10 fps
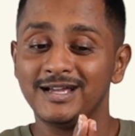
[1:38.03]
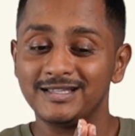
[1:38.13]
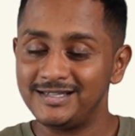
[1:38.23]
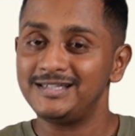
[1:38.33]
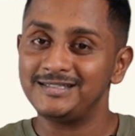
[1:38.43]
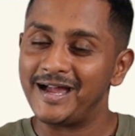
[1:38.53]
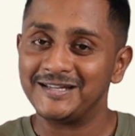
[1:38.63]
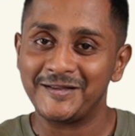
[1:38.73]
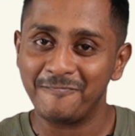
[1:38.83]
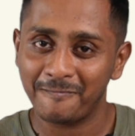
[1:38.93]
just
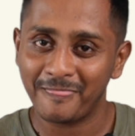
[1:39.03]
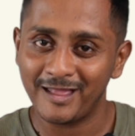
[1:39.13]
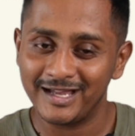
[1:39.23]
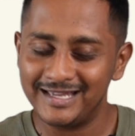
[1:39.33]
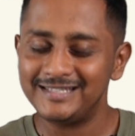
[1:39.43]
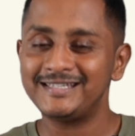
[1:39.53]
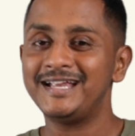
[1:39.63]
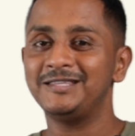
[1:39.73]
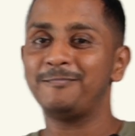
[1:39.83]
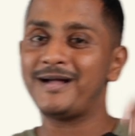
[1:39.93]
that.
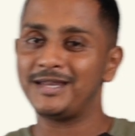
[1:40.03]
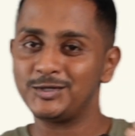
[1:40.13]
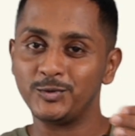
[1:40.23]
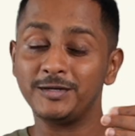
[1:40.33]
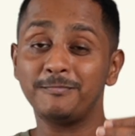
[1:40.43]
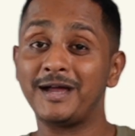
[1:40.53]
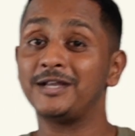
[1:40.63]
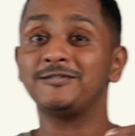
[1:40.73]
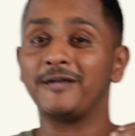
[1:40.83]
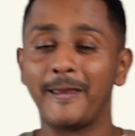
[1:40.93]
Inside the para 2 and para
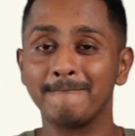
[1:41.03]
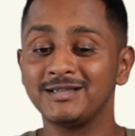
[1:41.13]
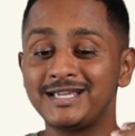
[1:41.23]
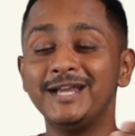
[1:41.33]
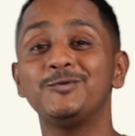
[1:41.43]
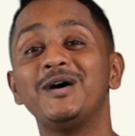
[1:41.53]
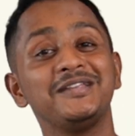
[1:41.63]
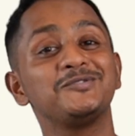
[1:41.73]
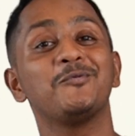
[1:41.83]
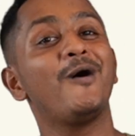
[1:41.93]
3, side 1
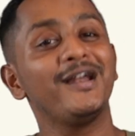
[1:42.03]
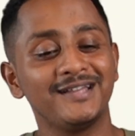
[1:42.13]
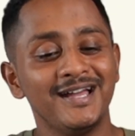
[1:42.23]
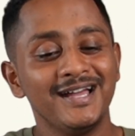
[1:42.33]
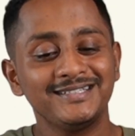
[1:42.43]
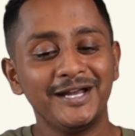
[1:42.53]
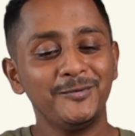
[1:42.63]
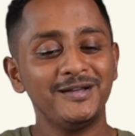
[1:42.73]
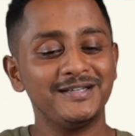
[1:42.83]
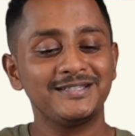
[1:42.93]
is what? Side
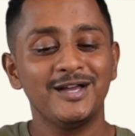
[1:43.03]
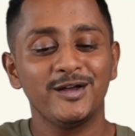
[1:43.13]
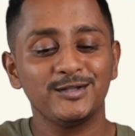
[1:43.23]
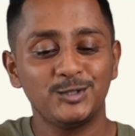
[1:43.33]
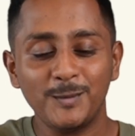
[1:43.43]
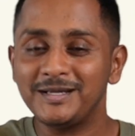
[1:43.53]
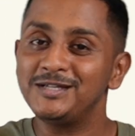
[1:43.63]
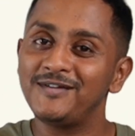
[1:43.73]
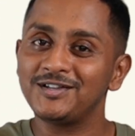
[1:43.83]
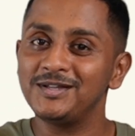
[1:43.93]
1 is job
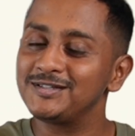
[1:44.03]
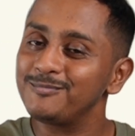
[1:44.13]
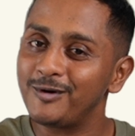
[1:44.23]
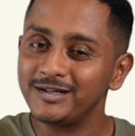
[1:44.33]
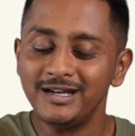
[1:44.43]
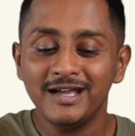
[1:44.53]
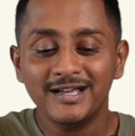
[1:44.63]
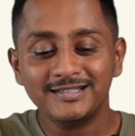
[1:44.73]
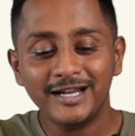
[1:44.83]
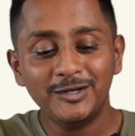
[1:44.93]
satisfaction is important.
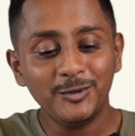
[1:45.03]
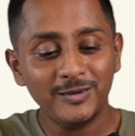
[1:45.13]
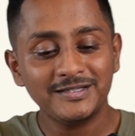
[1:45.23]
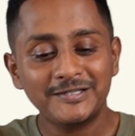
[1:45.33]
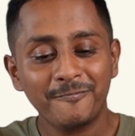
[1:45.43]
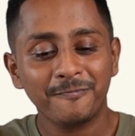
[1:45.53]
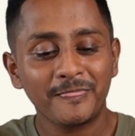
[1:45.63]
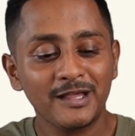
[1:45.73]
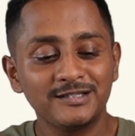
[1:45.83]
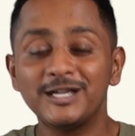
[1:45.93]
Side 2 is
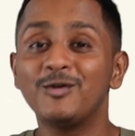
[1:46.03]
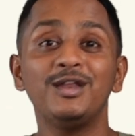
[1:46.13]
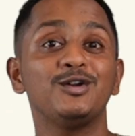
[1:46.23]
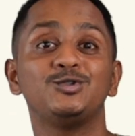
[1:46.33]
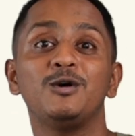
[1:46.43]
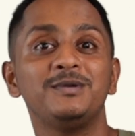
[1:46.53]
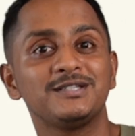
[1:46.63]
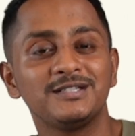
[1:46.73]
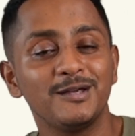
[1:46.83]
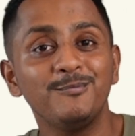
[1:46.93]
securing a job
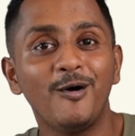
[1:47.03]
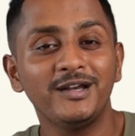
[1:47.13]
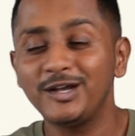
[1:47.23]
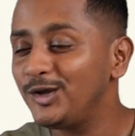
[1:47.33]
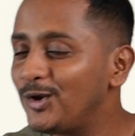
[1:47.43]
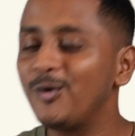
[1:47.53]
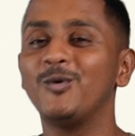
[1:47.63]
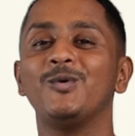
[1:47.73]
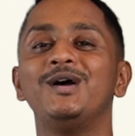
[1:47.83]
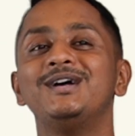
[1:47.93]
is important.
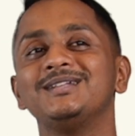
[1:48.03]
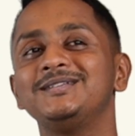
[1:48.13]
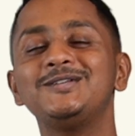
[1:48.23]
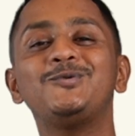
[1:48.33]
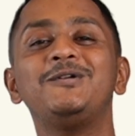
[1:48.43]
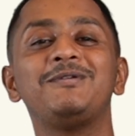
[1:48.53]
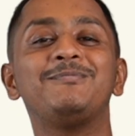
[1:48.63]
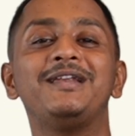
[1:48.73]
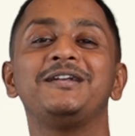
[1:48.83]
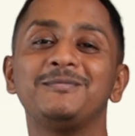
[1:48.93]
No, this is what
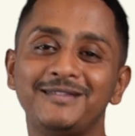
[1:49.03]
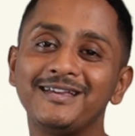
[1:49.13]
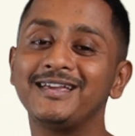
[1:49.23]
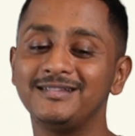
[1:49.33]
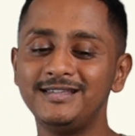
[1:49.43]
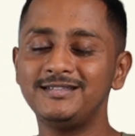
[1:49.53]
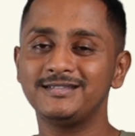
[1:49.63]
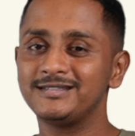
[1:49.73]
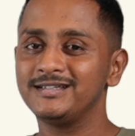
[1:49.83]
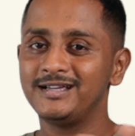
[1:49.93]
people end up thinking.
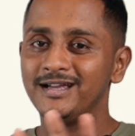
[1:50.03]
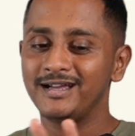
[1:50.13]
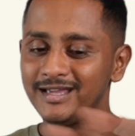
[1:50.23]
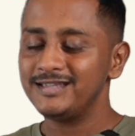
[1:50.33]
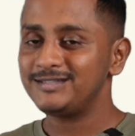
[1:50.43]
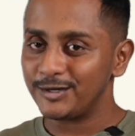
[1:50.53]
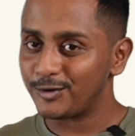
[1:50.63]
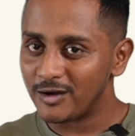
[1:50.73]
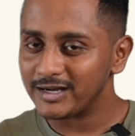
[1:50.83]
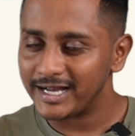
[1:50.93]
This is a
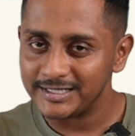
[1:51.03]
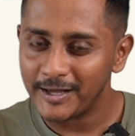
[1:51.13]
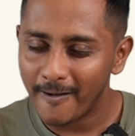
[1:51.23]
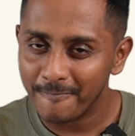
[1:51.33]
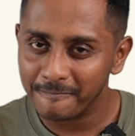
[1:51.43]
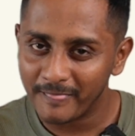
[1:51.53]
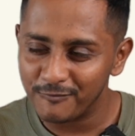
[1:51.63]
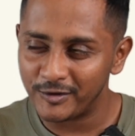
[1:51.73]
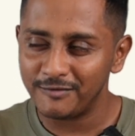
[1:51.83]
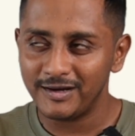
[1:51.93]
wrong idea.
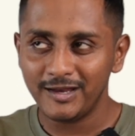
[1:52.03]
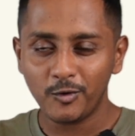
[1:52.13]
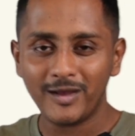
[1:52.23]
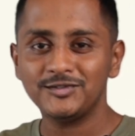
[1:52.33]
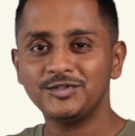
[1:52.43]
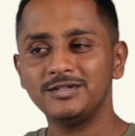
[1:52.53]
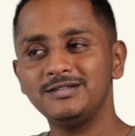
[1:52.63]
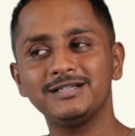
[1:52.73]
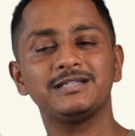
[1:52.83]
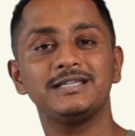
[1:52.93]
For every question,
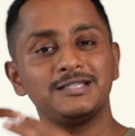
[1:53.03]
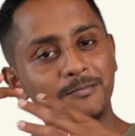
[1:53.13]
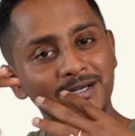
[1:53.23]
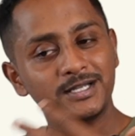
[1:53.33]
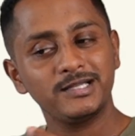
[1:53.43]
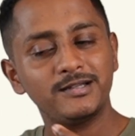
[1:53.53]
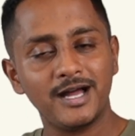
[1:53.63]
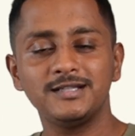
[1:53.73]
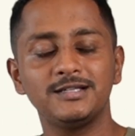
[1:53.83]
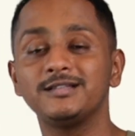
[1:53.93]
there is a particular
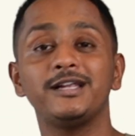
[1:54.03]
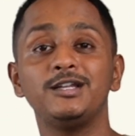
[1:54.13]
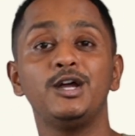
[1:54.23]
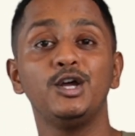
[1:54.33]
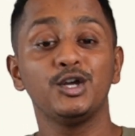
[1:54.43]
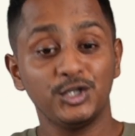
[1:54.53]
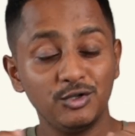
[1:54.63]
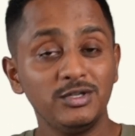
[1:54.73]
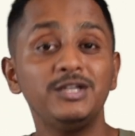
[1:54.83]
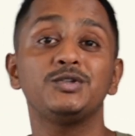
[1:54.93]
answer that
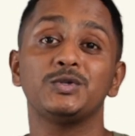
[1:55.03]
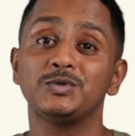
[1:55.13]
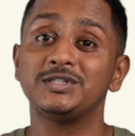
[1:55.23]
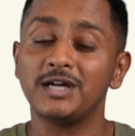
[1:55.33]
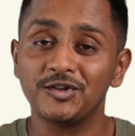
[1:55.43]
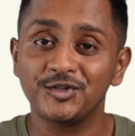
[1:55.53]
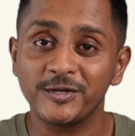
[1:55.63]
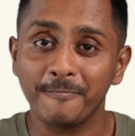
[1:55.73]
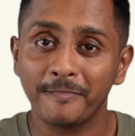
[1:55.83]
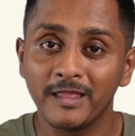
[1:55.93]
you need to
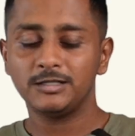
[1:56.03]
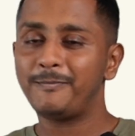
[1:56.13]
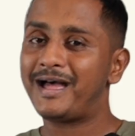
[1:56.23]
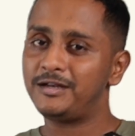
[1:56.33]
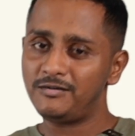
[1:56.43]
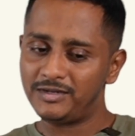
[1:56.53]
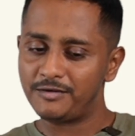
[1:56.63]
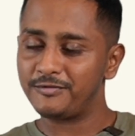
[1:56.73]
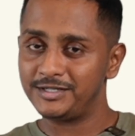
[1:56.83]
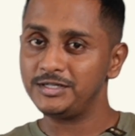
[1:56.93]
search. The paragraph that
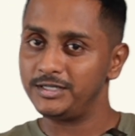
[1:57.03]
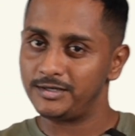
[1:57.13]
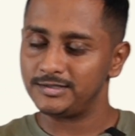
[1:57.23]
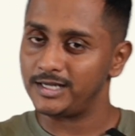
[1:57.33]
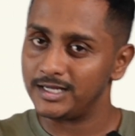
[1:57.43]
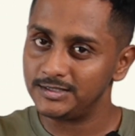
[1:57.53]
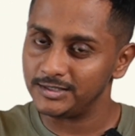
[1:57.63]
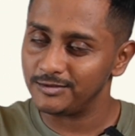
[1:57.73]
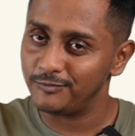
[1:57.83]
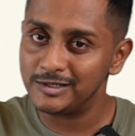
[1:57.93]
I've written here as an
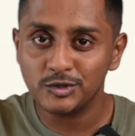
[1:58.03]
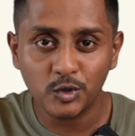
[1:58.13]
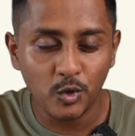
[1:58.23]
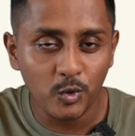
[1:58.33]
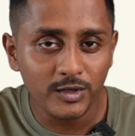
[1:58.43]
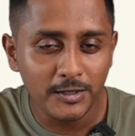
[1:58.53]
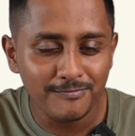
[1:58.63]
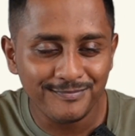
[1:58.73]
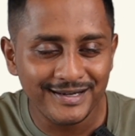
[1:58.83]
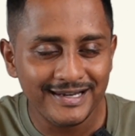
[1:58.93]
answer will score
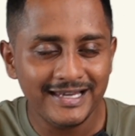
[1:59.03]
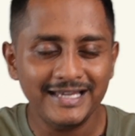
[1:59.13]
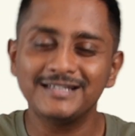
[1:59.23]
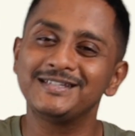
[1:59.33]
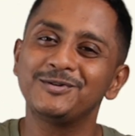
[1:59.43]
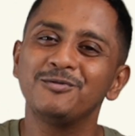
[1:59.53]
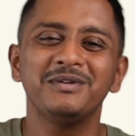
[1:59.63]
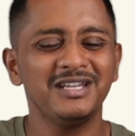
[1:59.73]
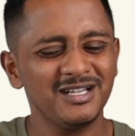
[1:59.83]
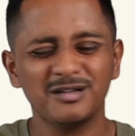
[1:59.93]
complete 0,
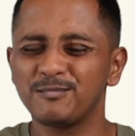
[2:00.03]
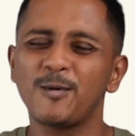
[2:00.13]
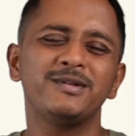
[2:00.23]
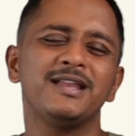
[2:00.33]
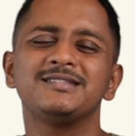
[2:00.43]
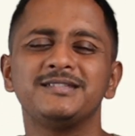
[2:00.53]
meaning probably less